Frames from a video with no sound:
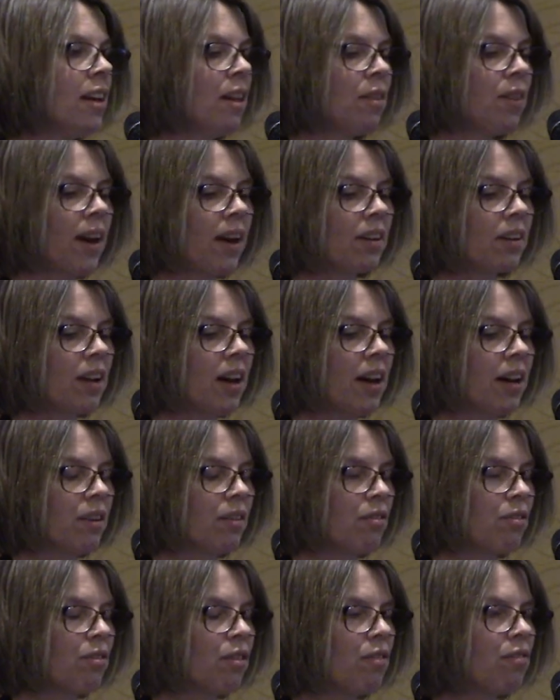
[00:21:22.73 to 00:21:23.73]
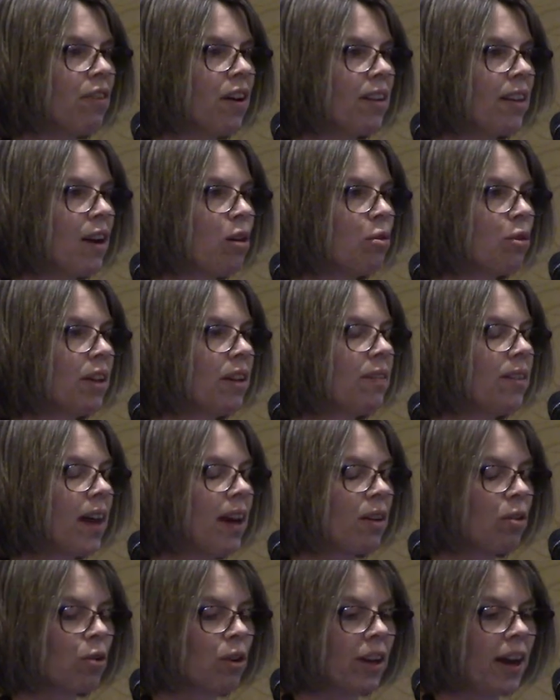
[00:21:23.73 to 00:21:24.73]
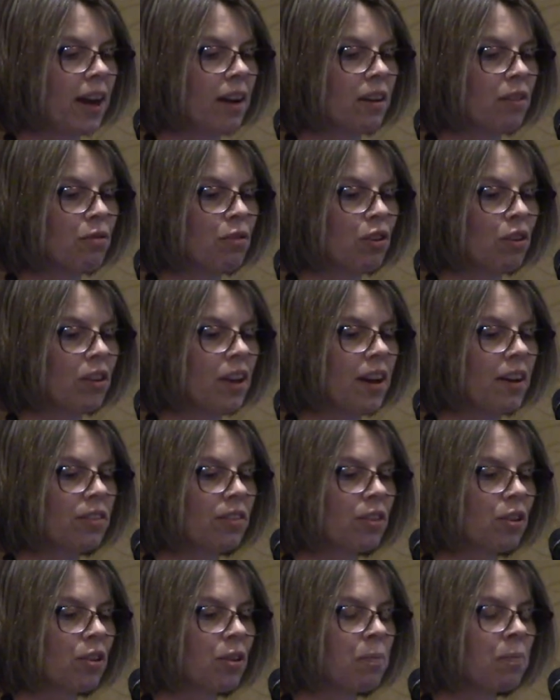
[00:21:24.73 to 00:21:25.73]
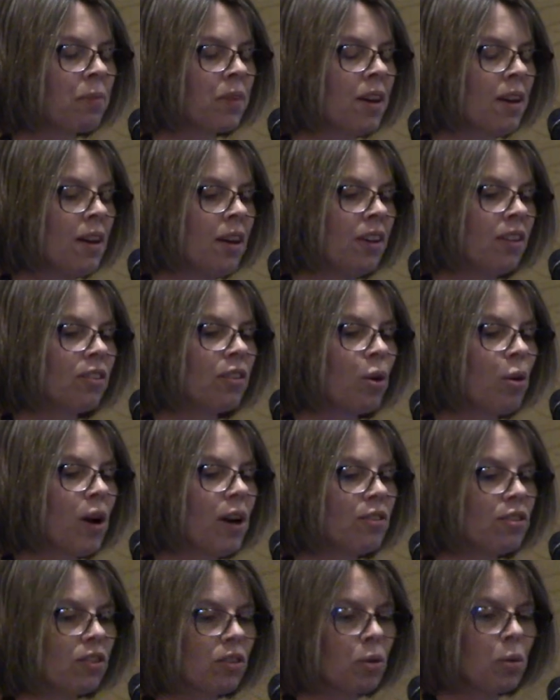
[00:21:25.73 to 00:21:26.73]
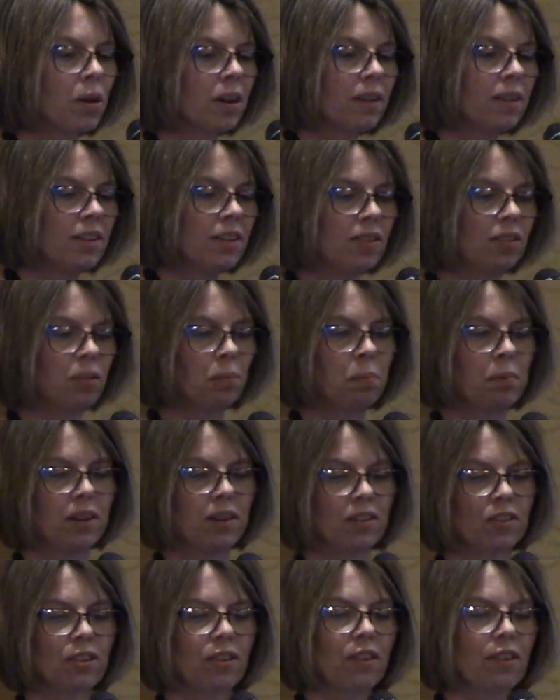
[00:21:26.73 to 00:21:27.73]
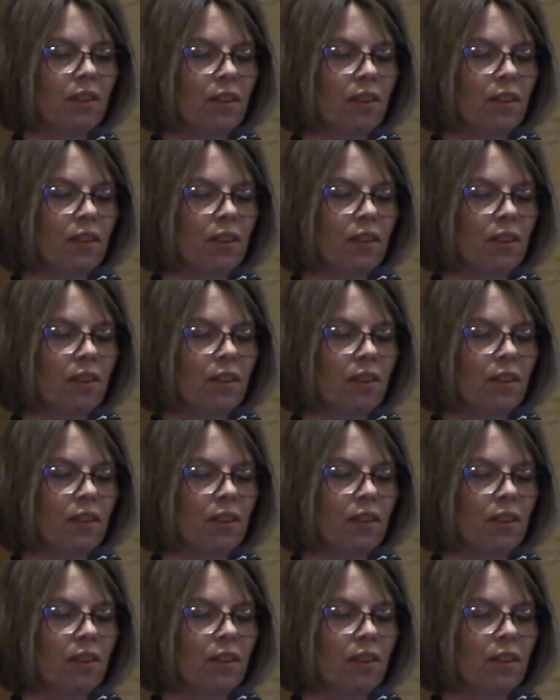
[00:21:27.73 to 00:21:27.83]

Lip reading: that kind of fell out in that organic fertilizer. So I'll just quickly speak to